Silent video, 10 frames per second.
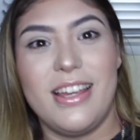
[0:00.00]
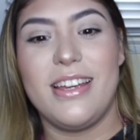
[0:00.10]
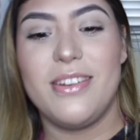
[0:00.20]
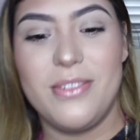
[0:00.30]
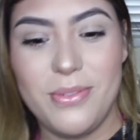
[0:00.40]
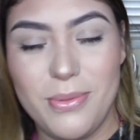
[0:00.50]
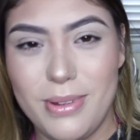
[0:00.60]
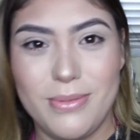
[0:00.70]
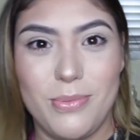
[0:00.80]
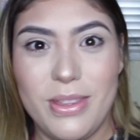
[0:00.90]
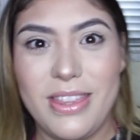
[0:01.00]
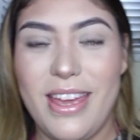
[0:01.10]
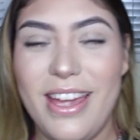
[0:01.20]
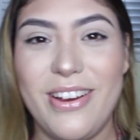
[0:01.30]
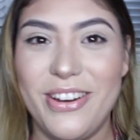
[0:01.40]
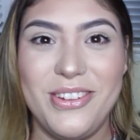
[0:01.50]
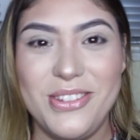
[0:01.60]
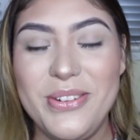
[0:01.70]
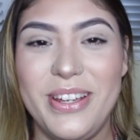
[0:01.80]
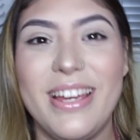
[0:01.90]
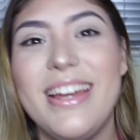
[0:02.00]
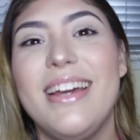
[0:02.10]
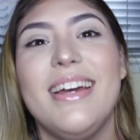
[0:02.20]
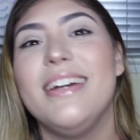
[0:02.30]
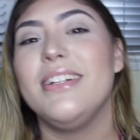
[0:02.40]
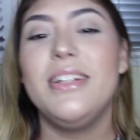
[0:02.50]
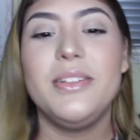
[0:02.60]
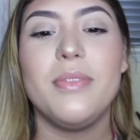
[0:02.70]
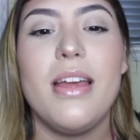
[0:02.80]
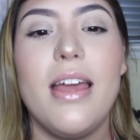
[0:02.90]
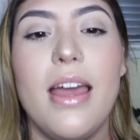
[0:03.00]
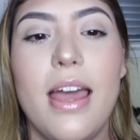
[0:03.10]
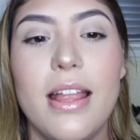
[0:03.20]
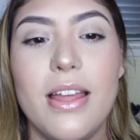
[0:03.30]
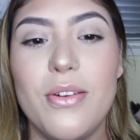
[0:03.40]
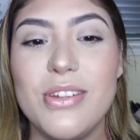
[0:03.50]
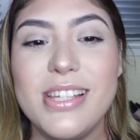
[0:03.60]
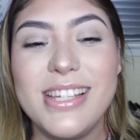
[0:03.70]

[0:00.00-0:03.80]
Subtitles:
Like, what the heck are you doing? And I was